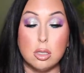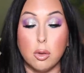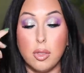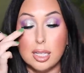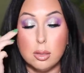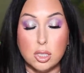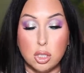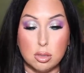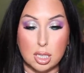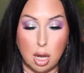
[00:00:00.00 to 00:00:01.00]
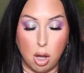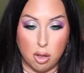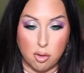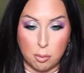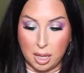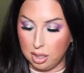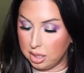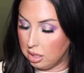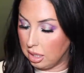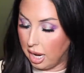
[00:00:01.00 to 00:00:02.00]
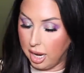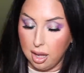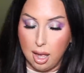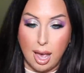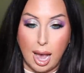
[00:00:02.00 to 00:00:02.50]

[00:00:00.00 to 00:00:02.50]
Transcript: So that's what you see all over my lid today.